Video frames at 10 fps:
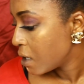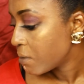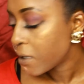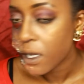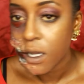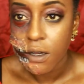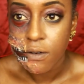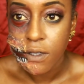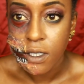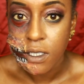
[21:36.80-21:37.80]
But I
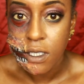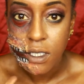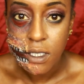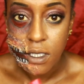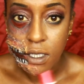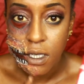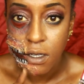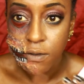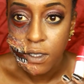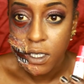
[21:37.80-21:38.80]
love the consistency
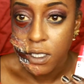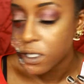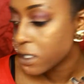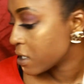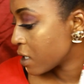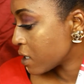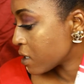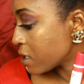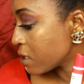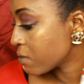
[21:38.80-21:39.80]
of this. As
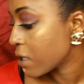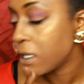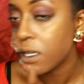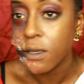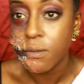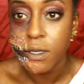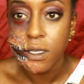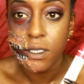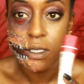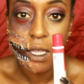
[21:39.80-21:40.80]
I did my lip
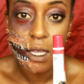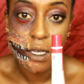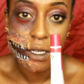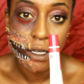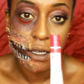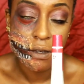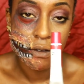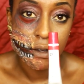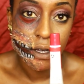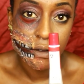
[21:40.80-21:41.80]
stain
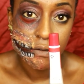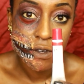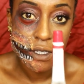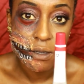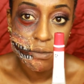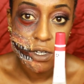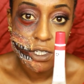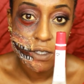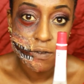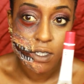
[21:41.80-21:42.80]
um, first
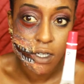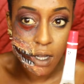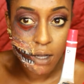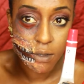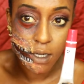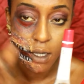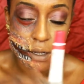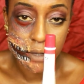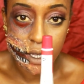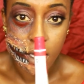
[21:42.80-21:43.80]
impressions video, I will link
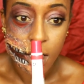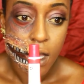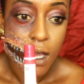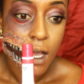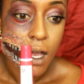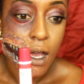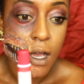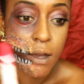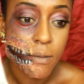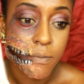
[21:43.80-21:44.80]
up there.
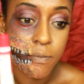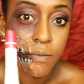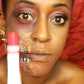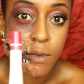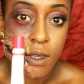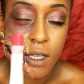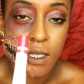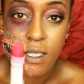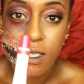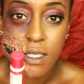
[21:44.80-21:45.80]
Um, the
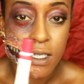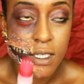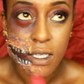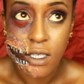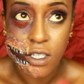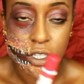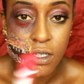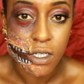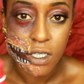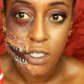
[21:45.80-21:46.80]
consistency as
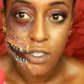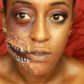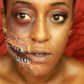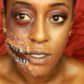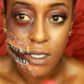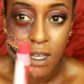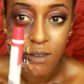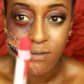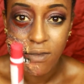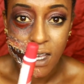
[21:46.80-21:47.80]
soon as I saw it I was
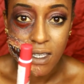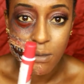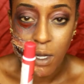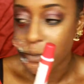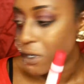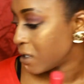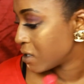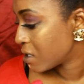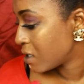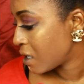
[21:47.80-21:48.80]
like that's my
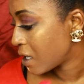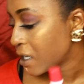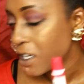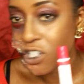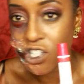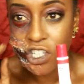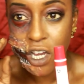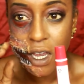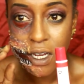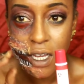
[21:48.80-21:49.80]
blood like it's
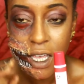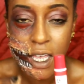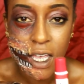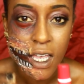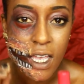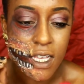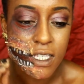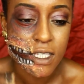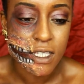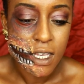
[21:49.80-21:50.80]
shiny
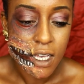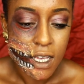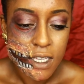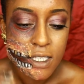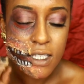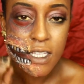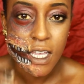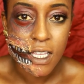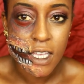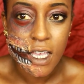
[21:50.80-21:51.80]
it's
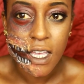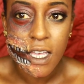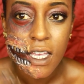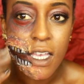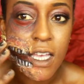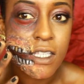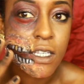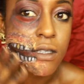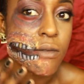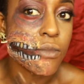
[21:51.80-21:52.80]
sticky it
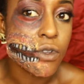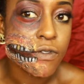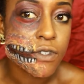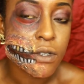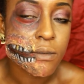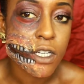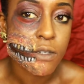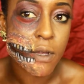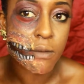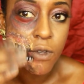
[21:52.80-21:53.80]
doesn't move too much
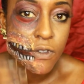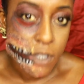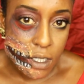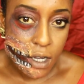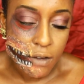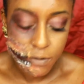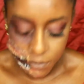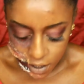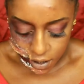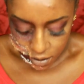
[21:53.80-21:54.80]
but it moves enough
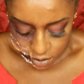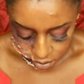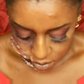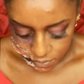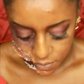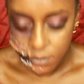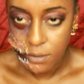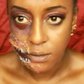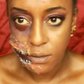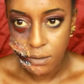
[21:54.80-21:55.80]
like
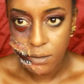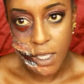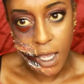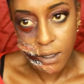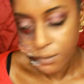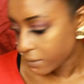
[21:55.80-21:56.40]
yeah